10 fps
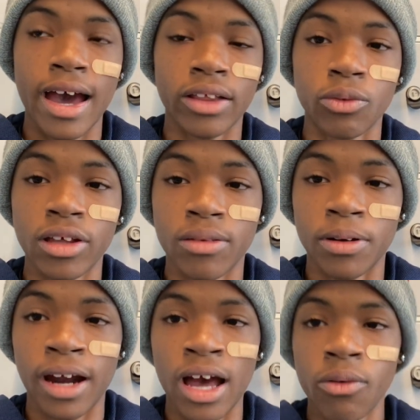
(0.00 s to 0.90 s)
After we get to
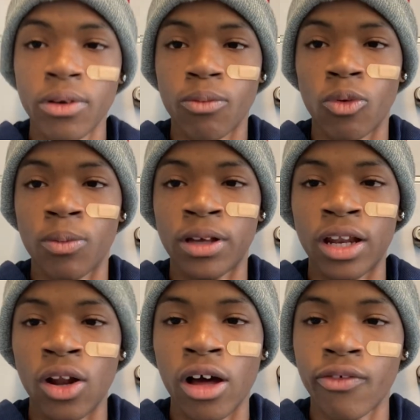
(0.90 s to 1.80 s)
McGowen, we are be
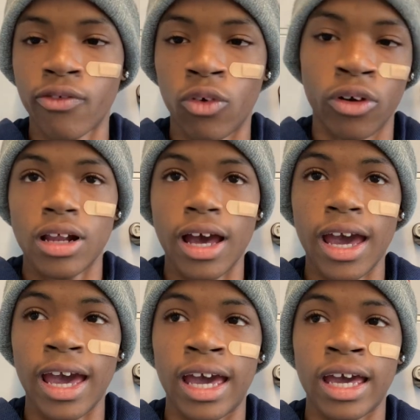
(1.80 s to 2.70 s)
getting off,
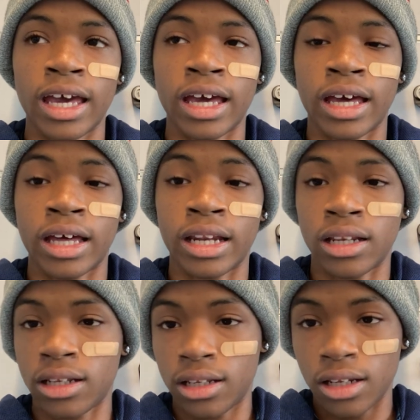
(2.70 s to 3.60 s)
and
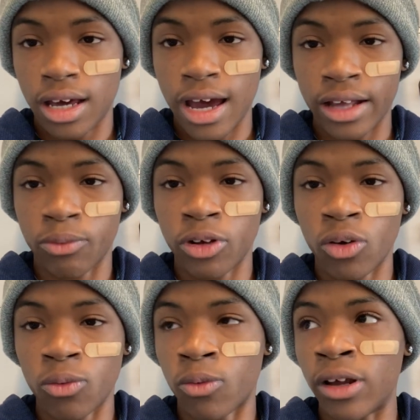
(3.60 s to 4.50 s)
after we
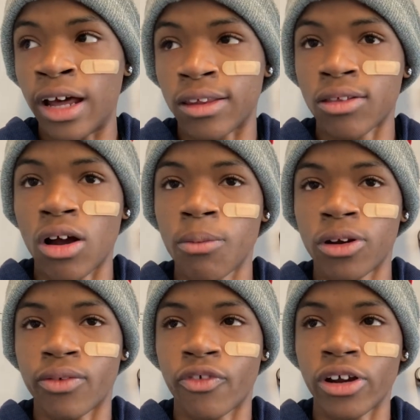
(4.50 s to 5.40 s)
go, yeah,
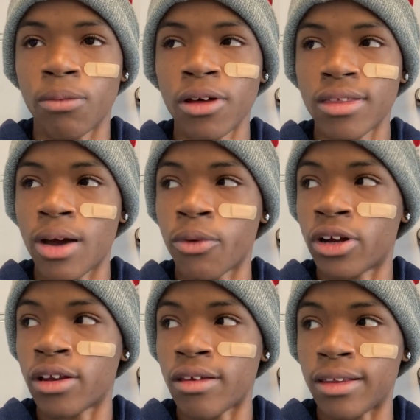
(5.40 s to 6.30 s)
Starbucks in front of the bus stop, we're
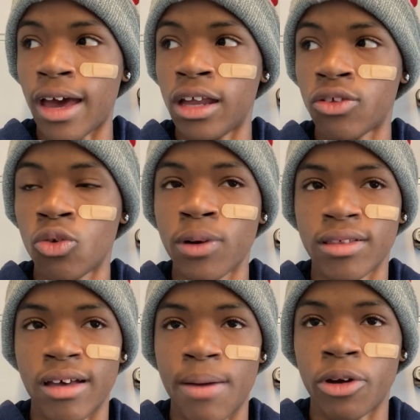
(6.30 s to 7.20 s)
going to take the 82
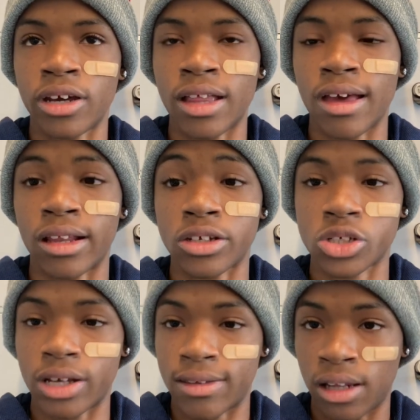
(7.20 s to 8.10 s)
Westheimer and take it
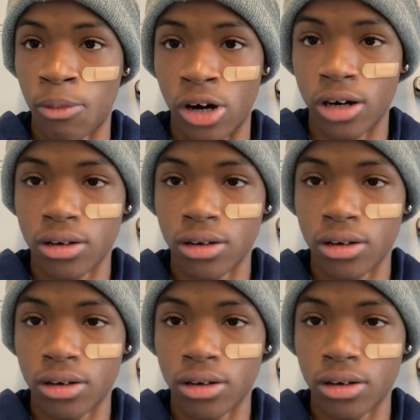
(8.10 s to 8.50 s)
straight to Lamar.